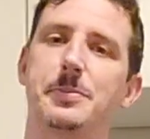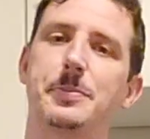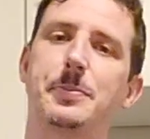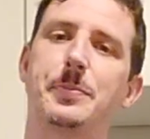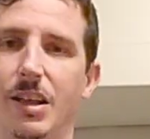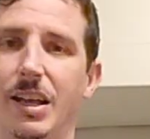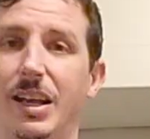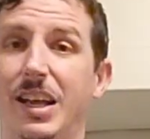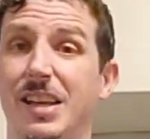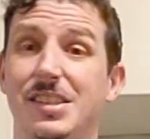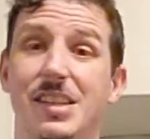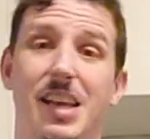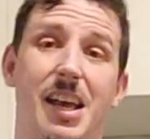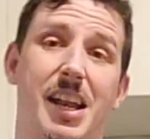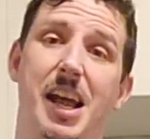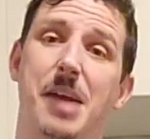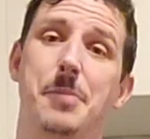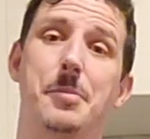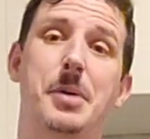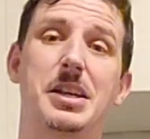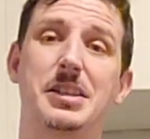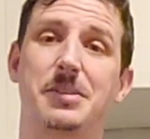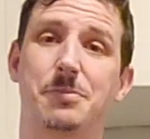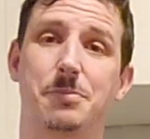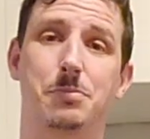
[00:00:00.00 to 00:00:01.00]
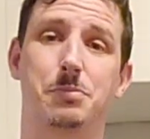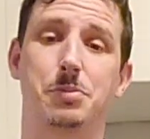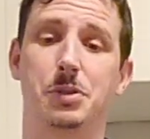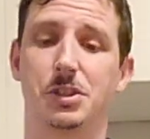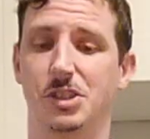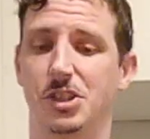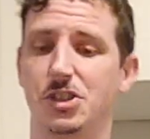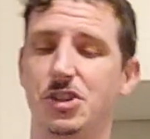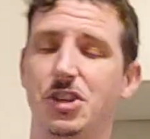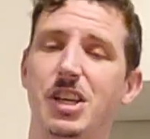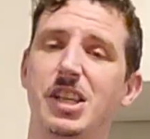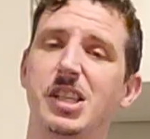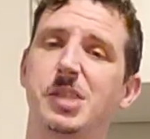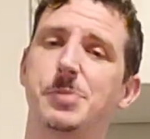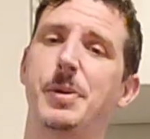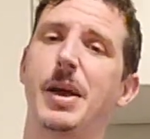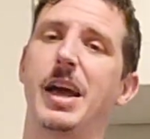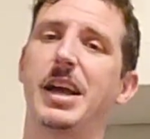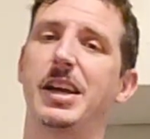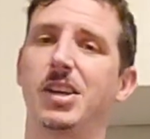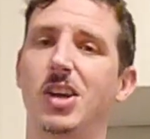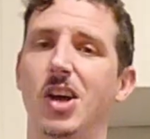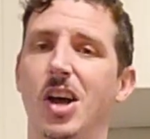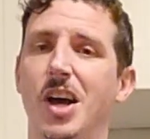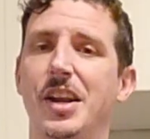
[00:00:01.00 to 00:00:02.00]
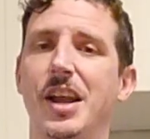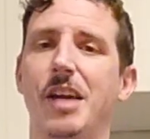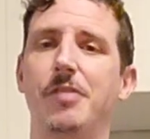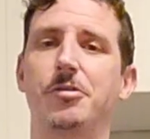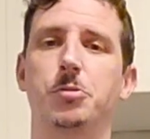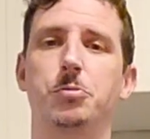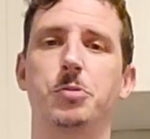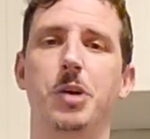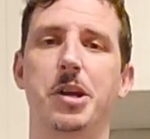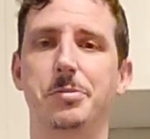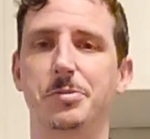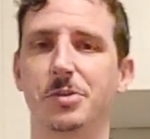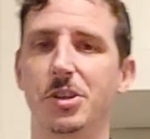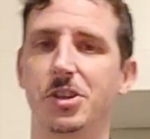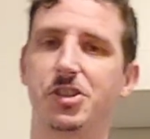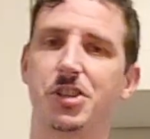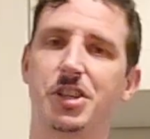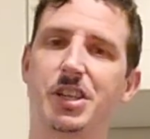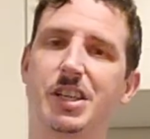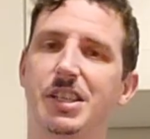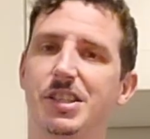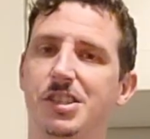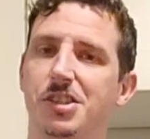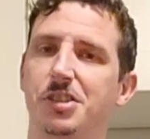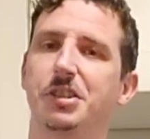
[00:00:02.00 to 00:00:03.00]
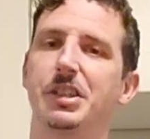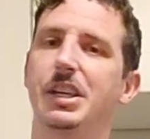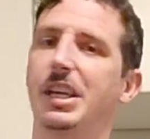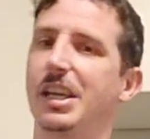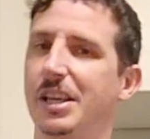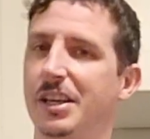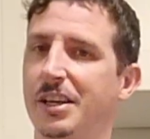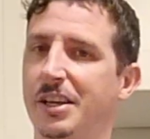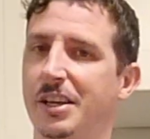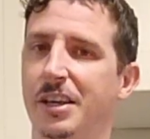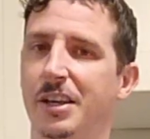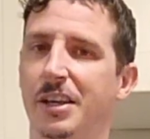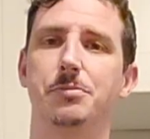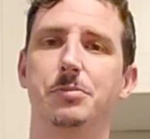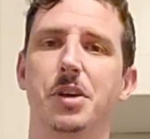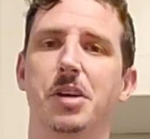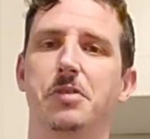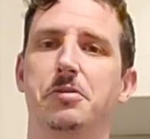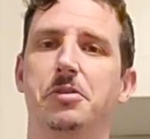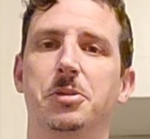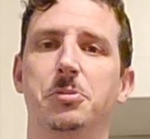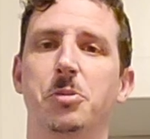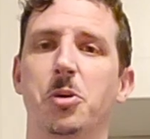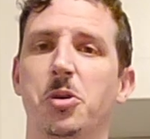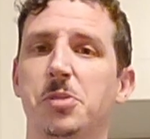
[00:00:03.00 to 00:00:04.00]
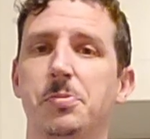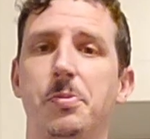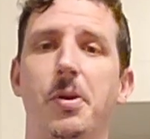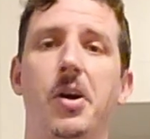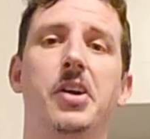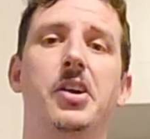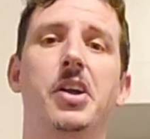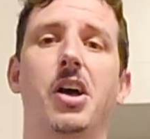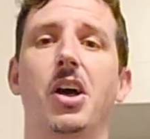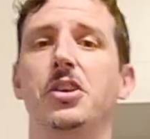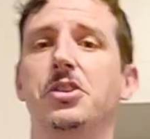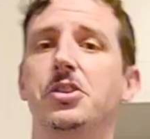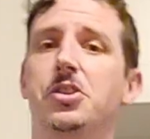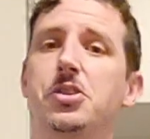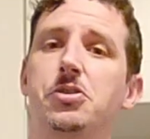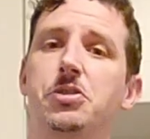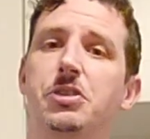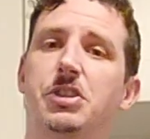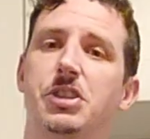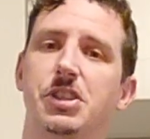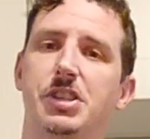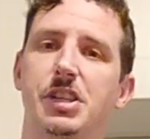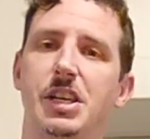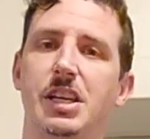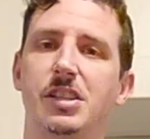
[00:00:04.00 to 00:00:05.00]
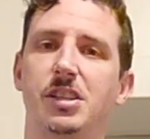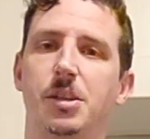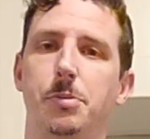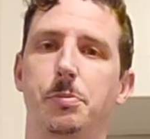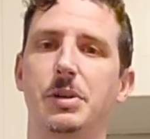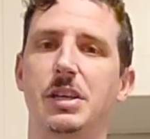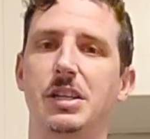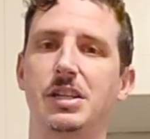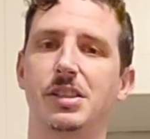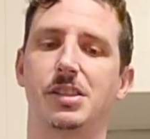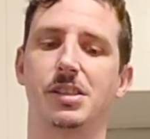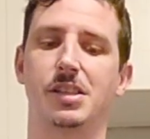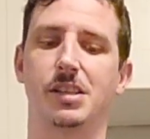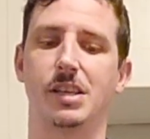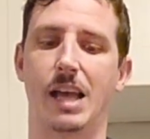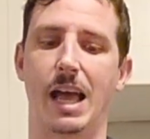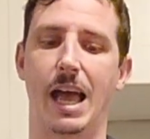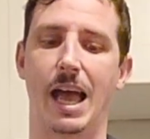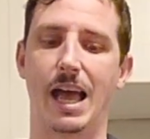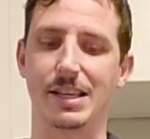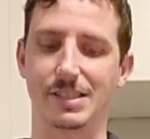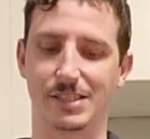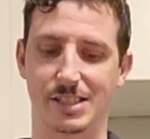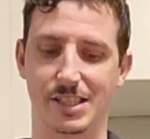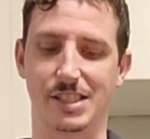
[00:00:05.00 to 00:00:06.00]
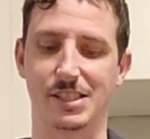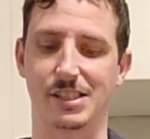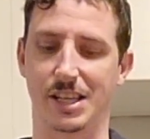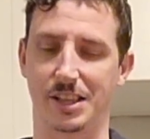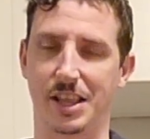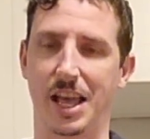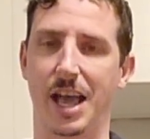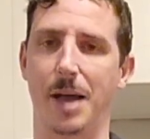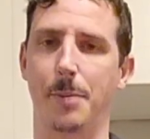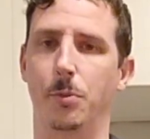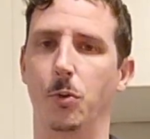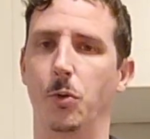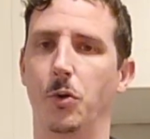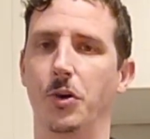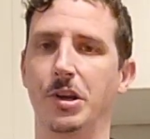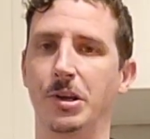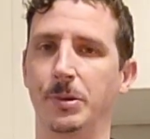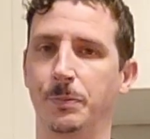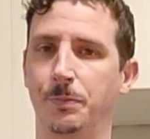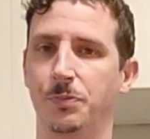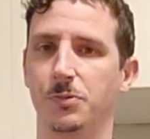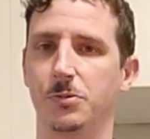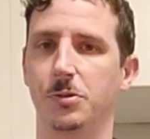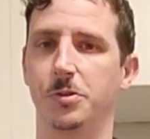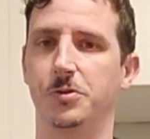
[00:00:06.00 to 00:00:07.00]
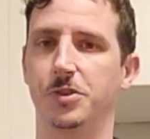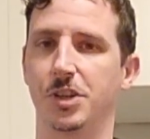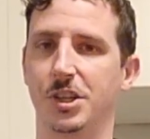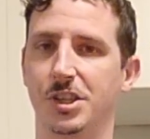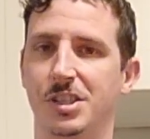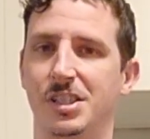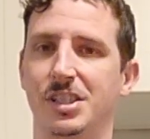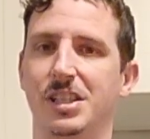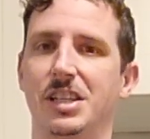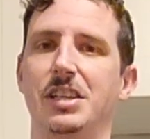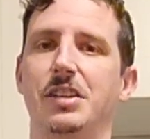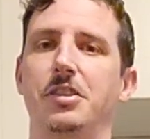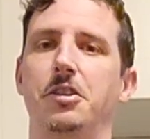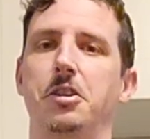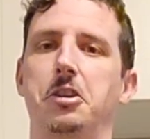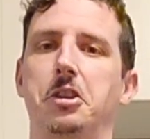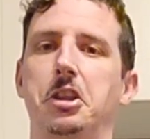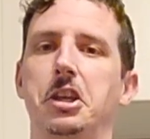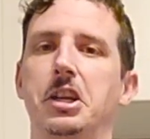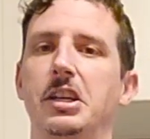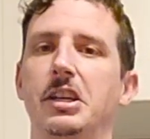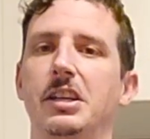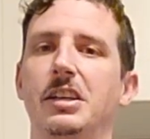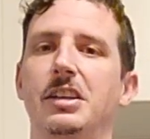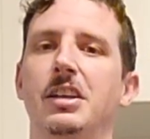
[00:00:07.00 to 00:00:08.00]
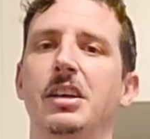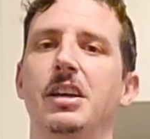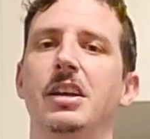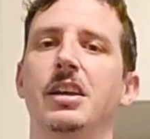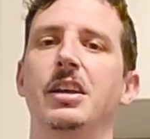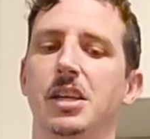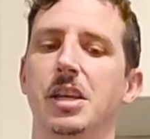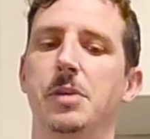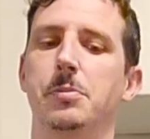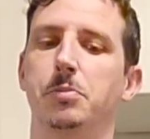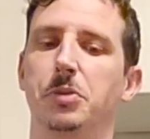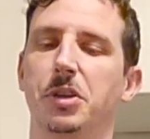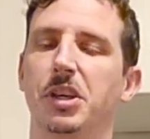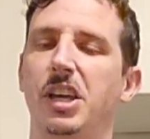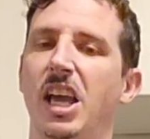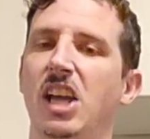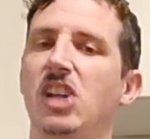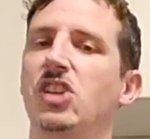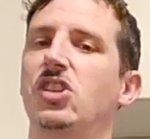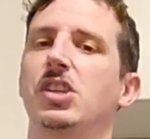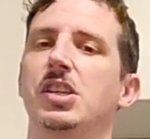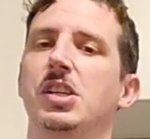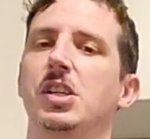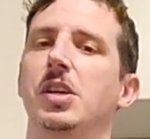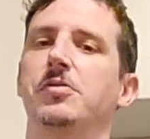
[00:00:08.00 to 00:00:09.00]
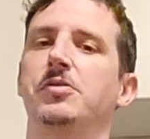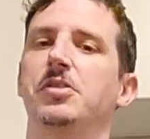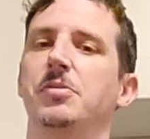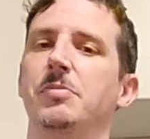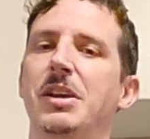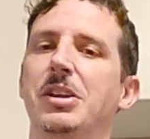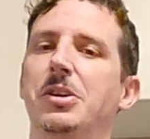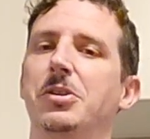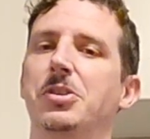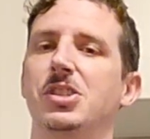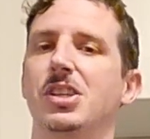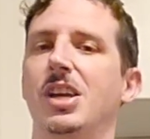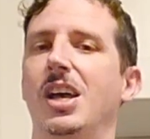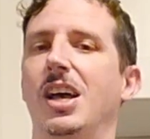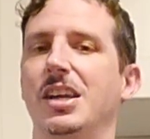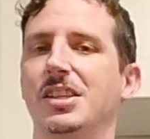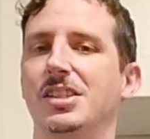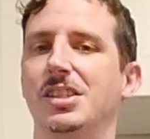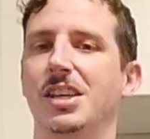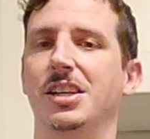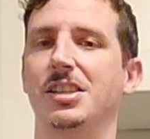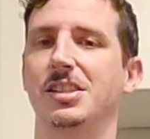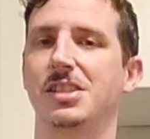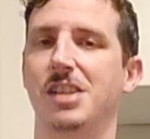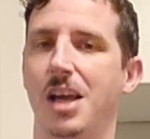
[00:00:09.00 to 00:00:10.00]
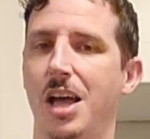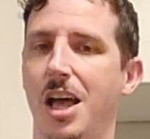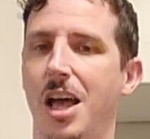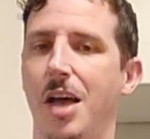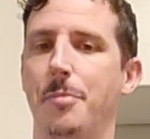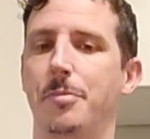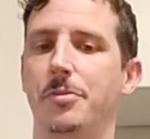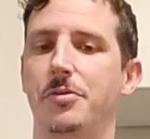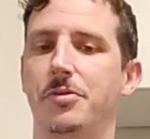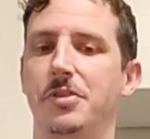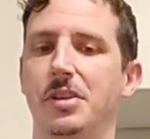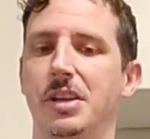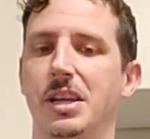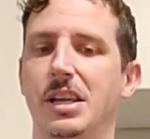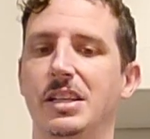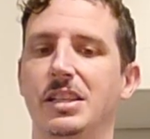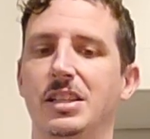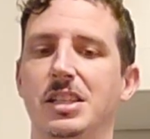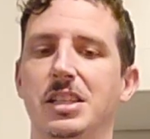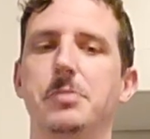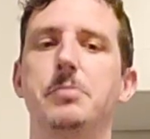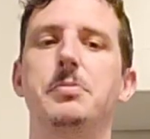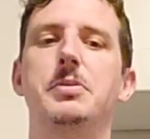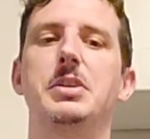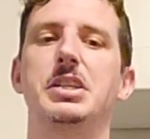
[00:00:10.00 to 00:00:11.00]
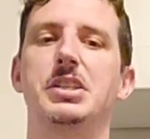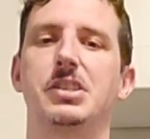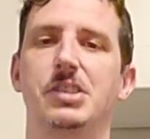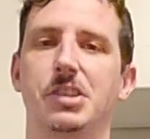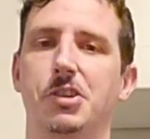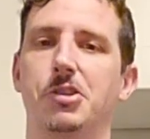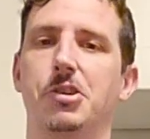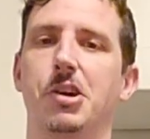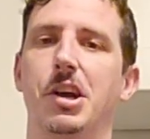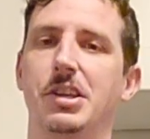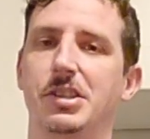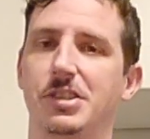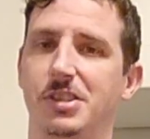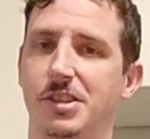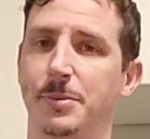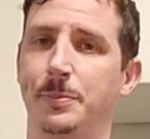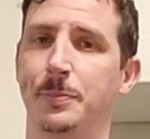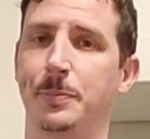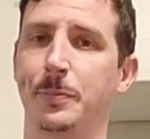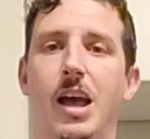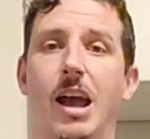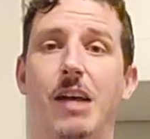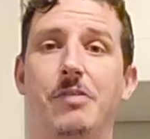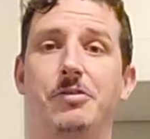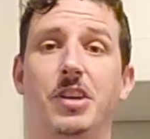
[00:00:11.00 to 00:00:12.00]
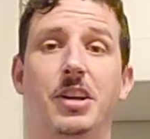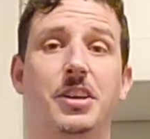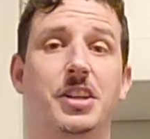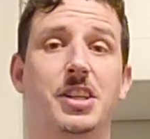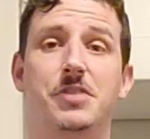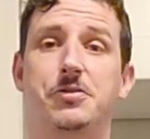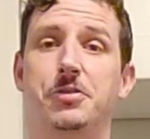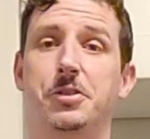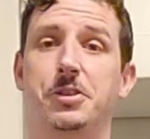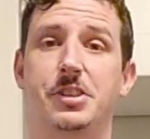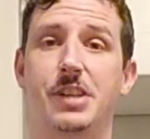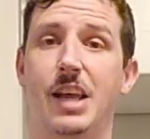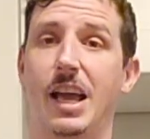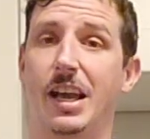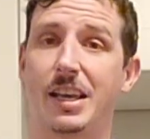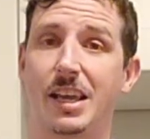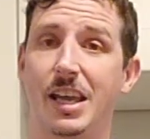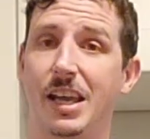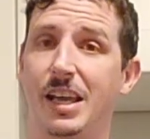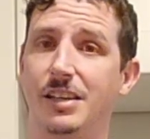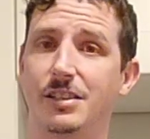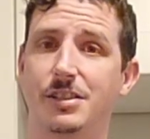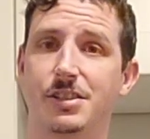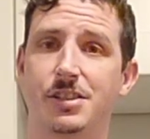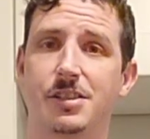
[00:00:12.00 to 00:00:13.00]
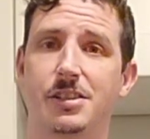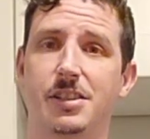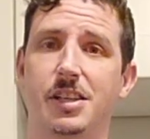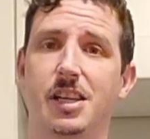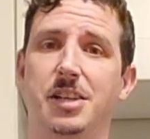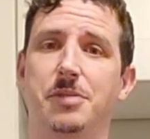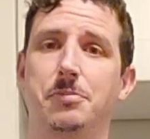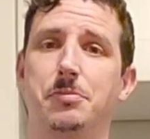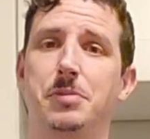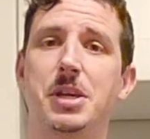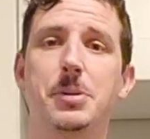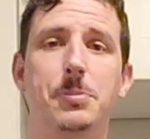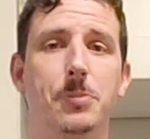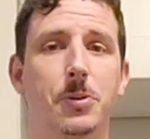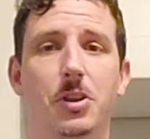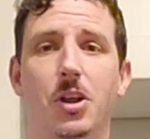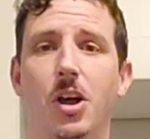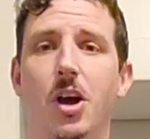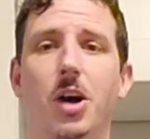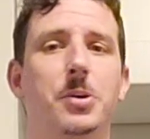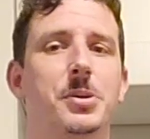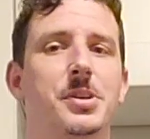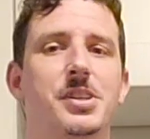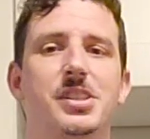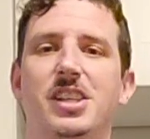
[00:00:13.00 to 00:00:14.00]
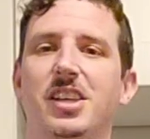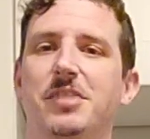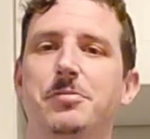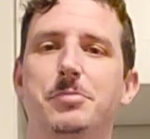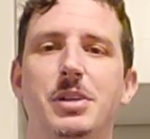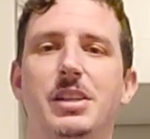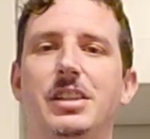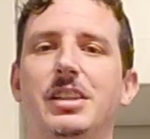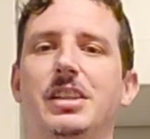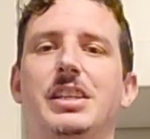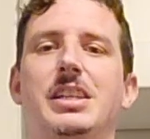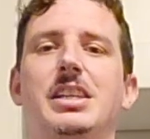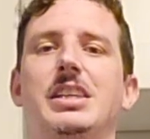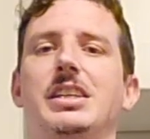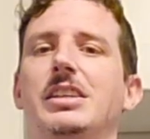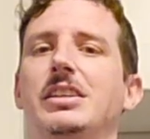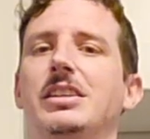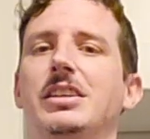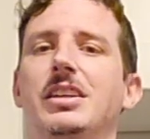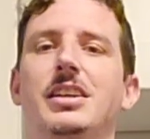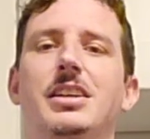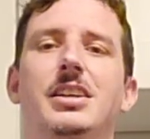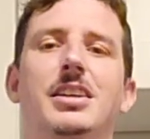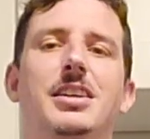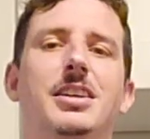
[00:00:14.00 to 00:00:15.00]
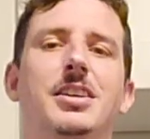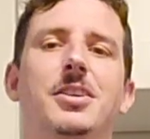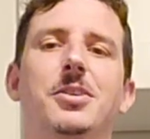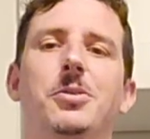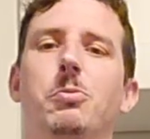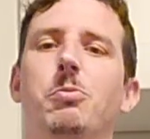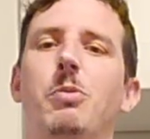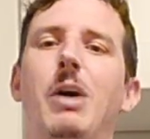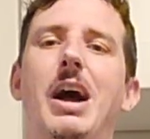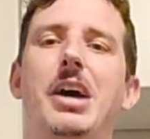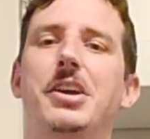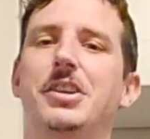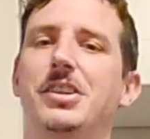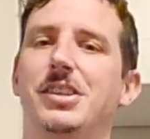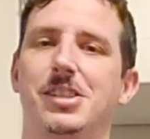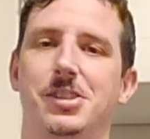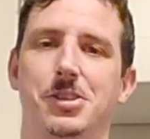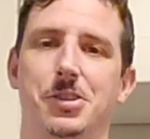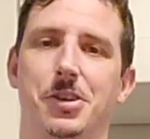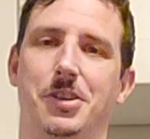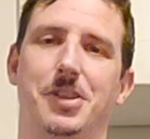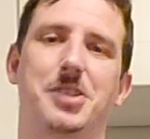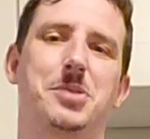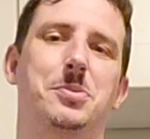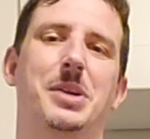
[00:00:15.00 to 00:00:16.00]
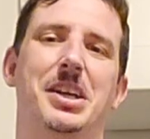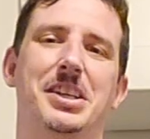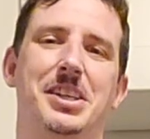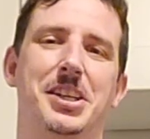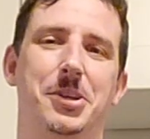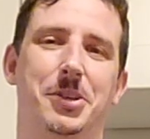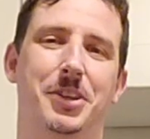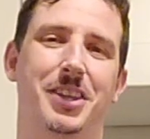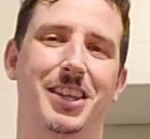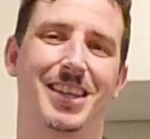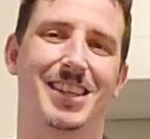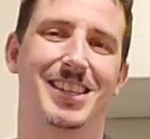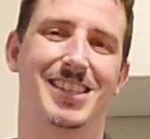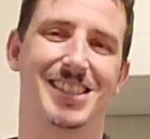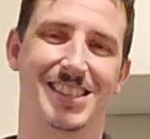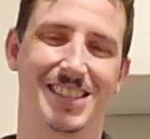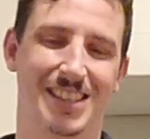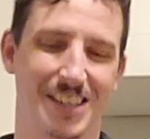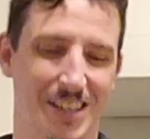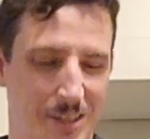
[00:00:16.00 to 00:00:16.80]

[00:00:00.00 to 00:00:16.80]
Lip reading: Like I said, I might put the cheese back on after wiping the cheese clean, but for the most part, I'll usually just eat the pizza as is at that point, with just the thin implication of tomato sauce on top and the pizza crust. I've done this for decades, and people always give me the wildest looks when I do this.